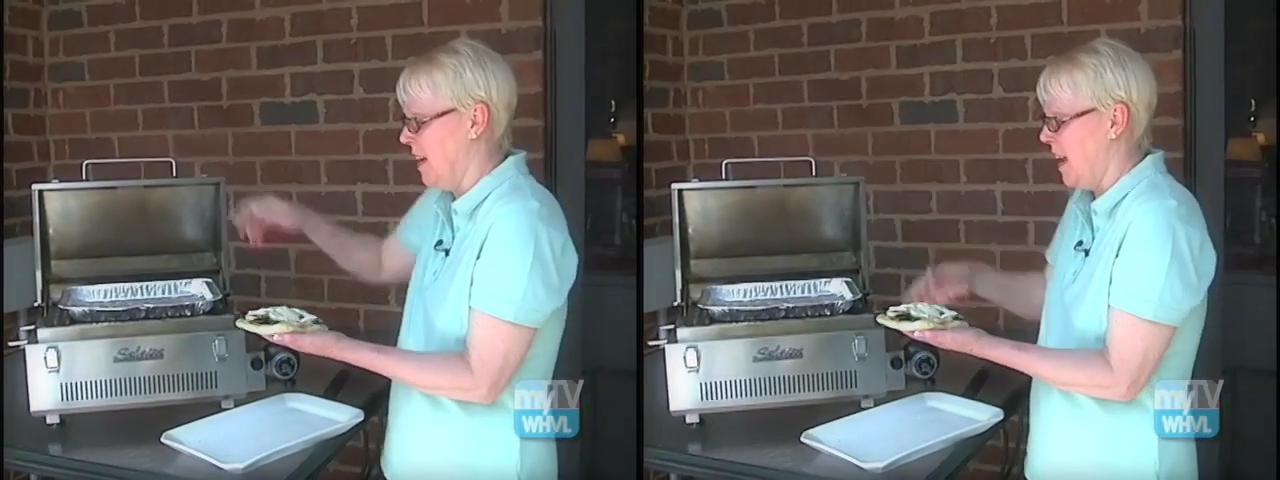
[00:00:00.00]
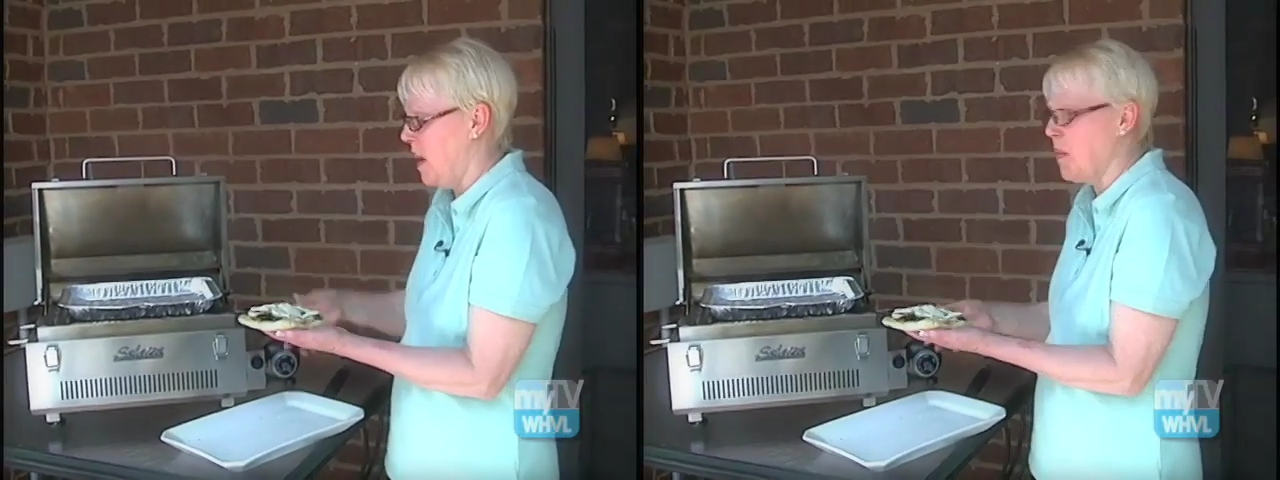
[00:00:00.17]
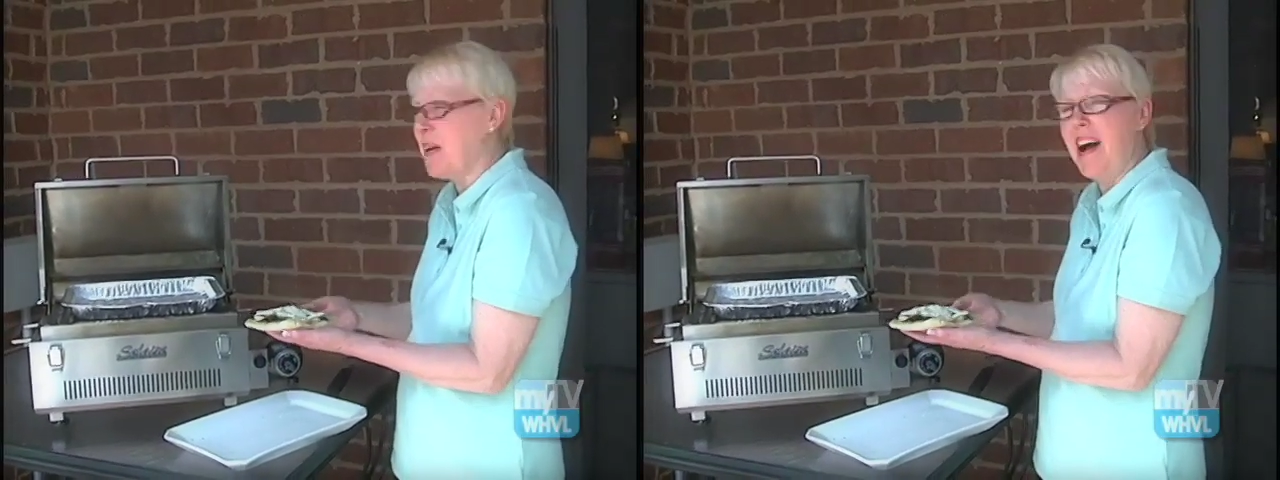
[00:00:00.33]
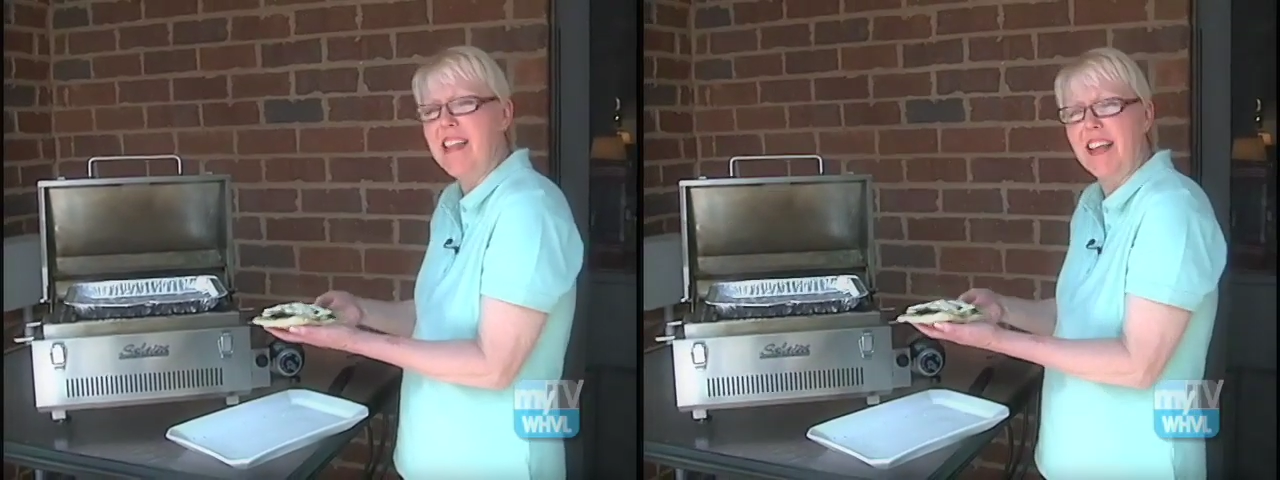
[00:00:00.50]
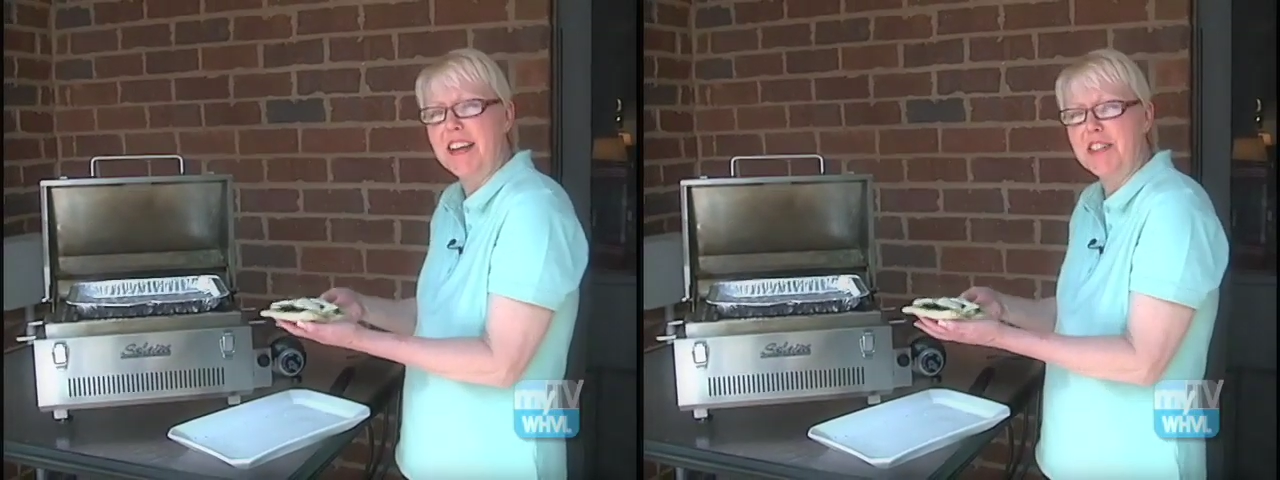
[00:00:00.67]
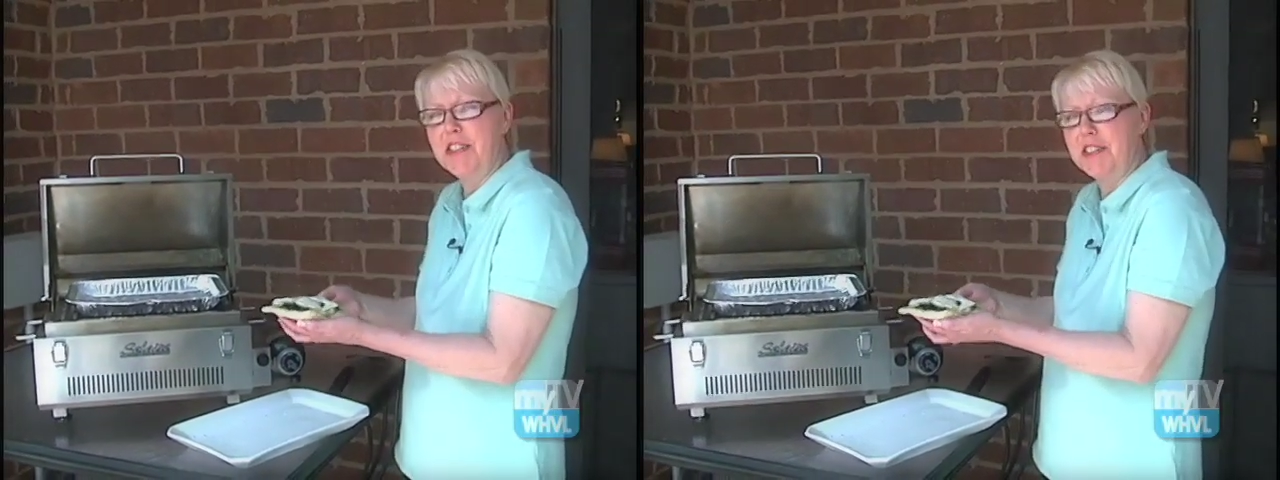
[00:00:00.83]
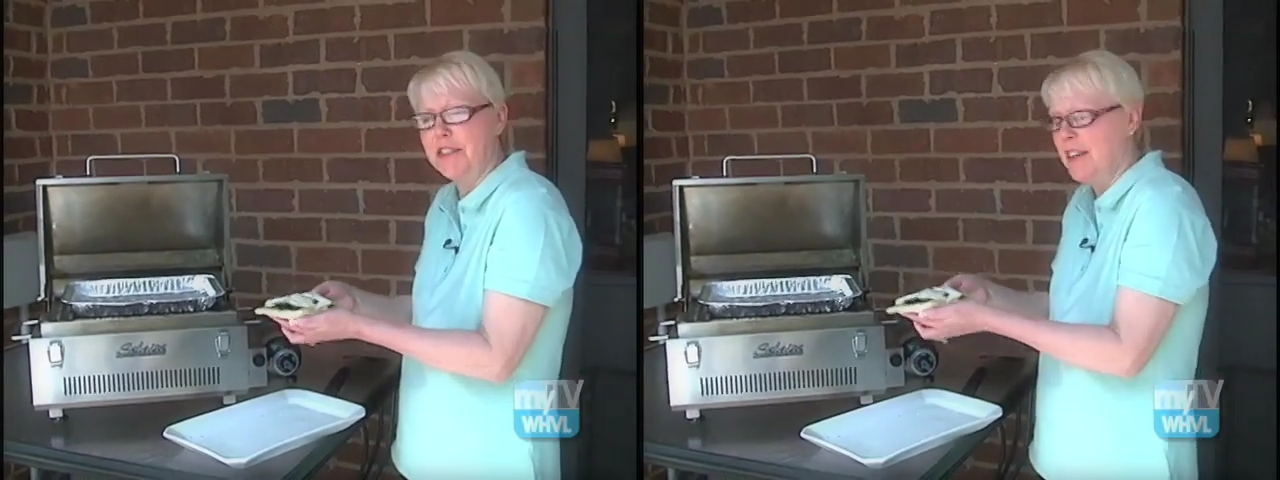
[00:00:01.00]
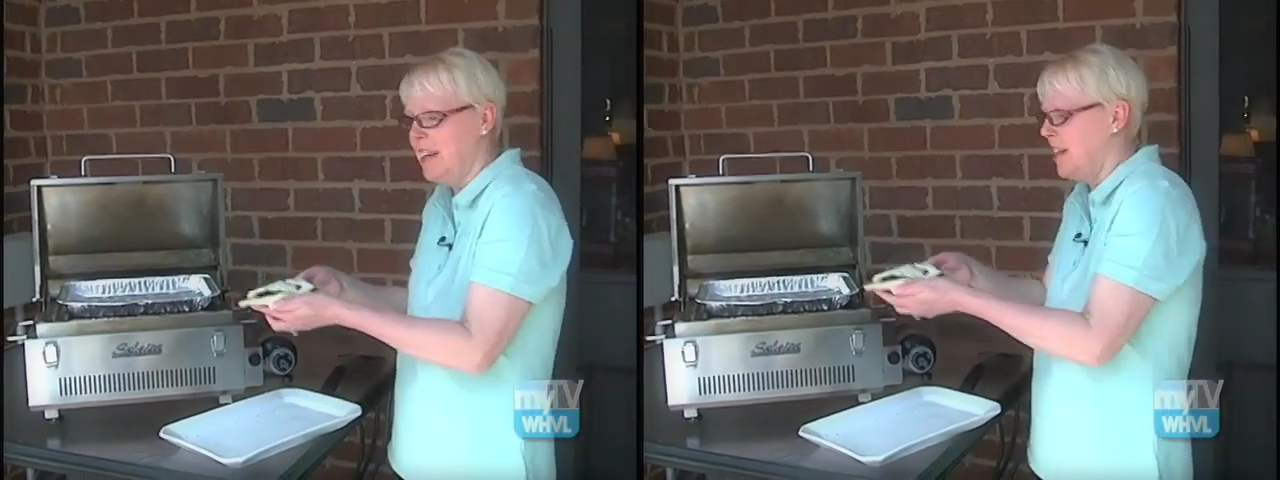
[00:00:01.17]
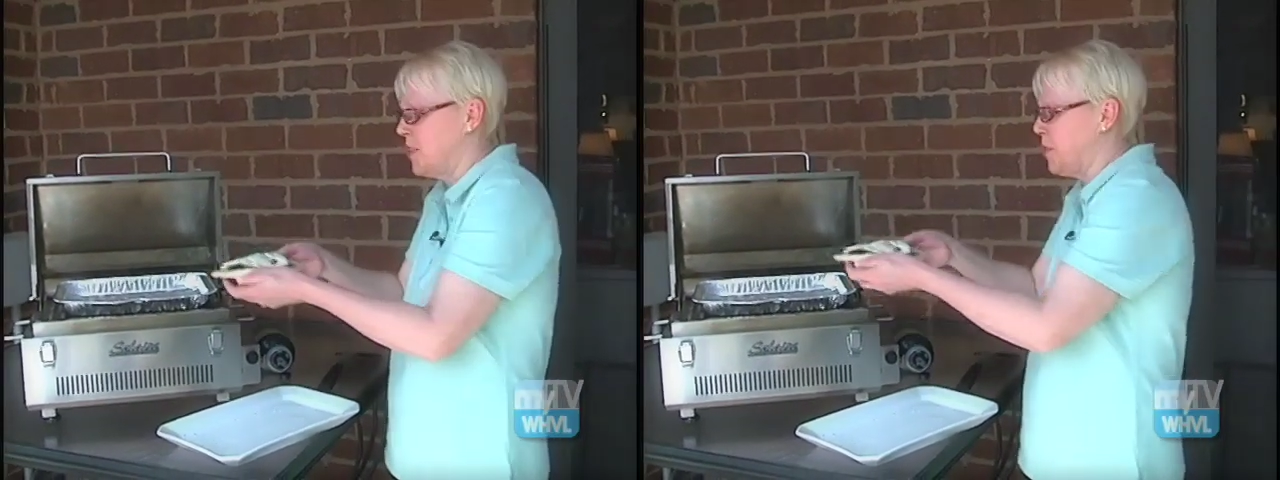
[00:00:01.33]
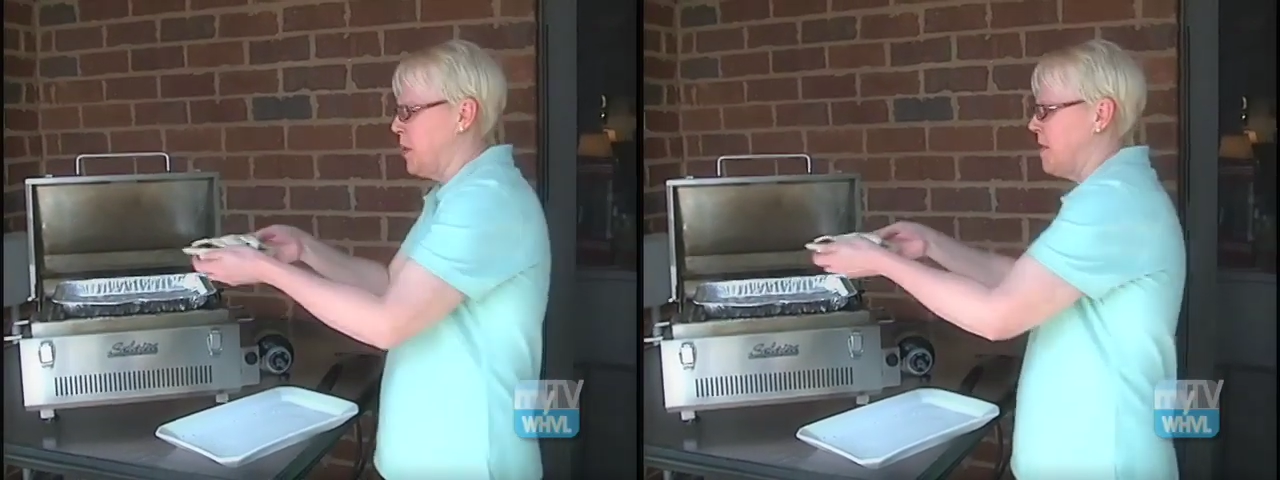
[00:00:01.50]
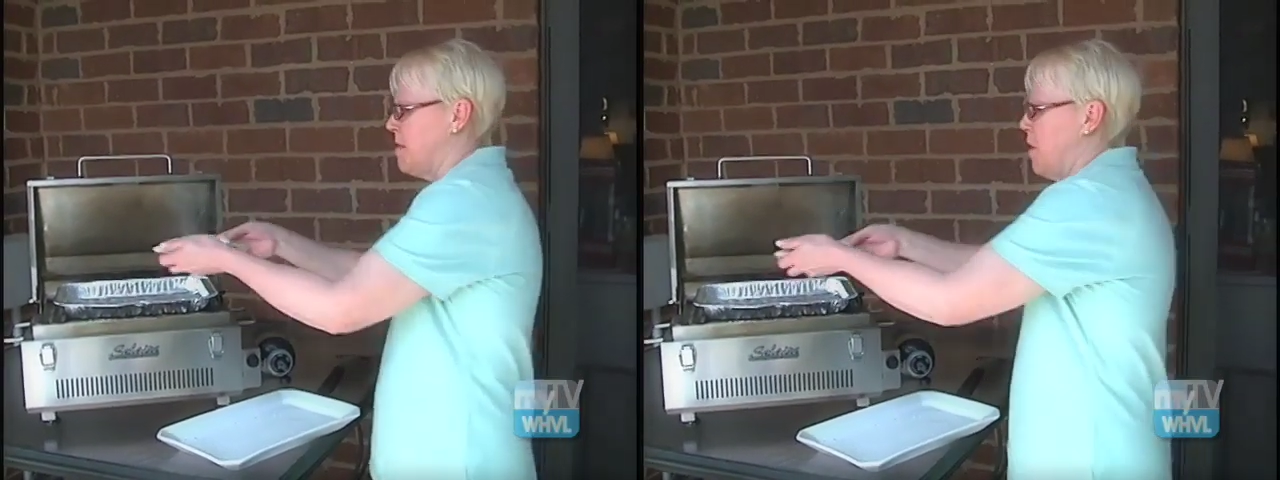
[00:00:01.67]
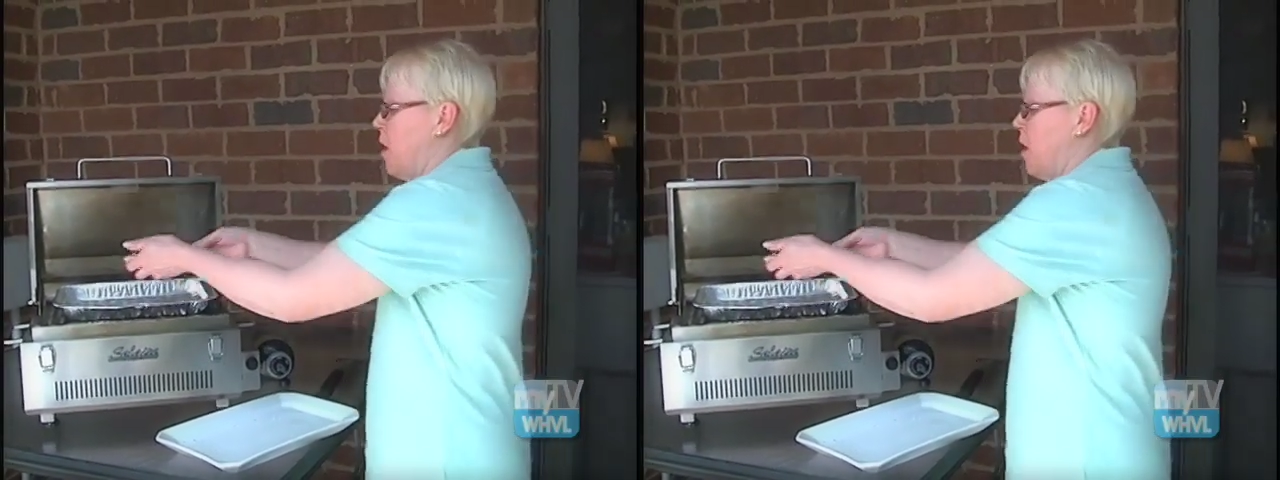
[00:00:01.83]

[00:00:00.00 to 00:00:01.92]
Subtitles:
and what I like to do is put them